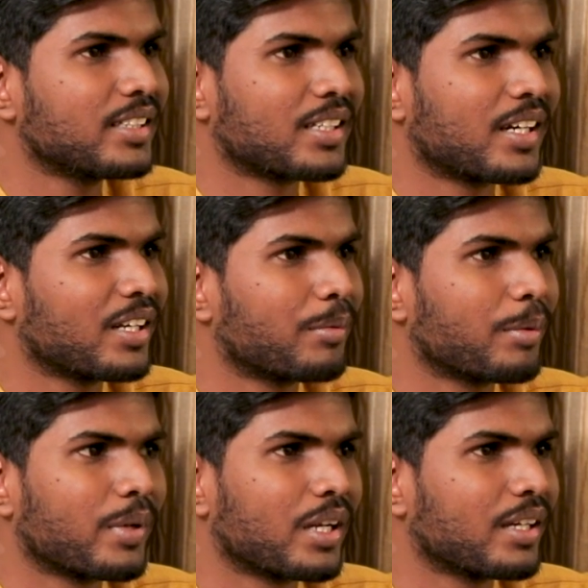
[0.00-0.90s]
started
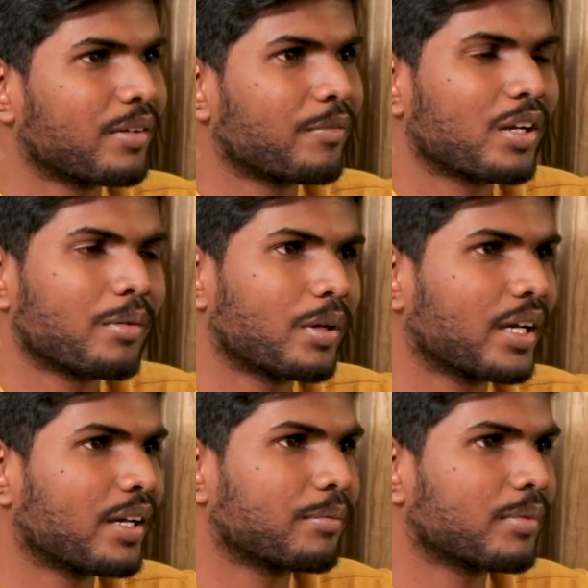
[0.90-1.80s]
preparing
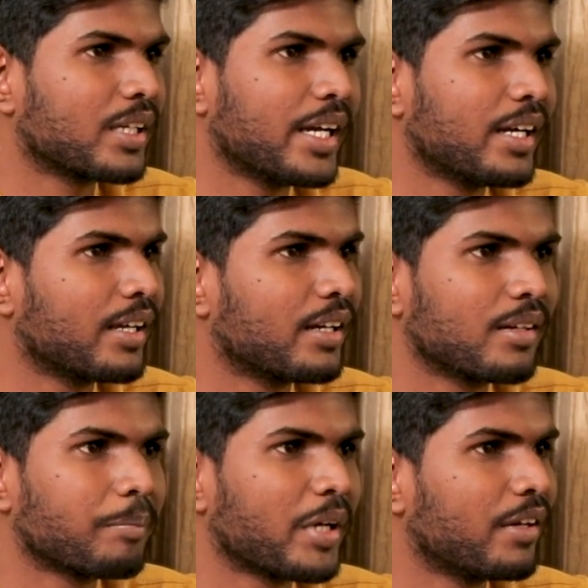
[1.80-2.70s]
for GATE
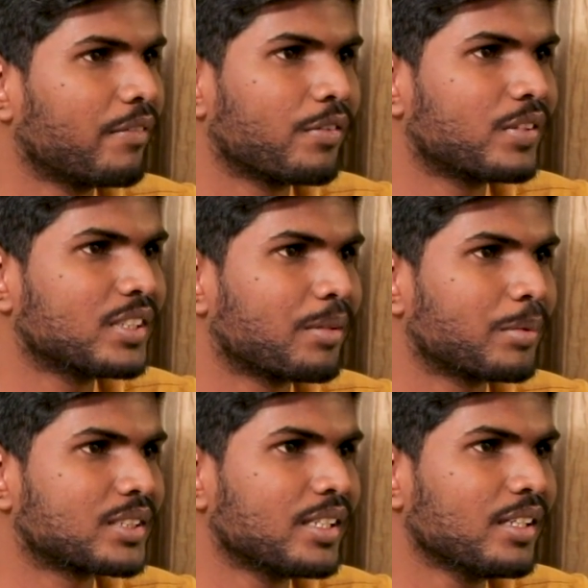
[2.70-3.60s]
in my 5th
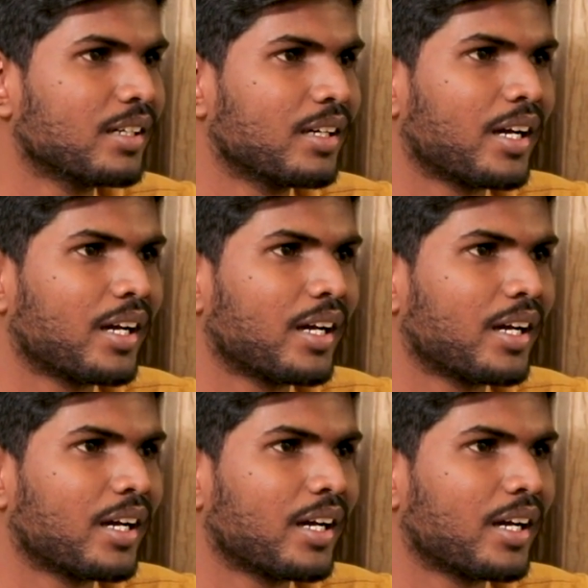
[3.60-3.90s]
semester.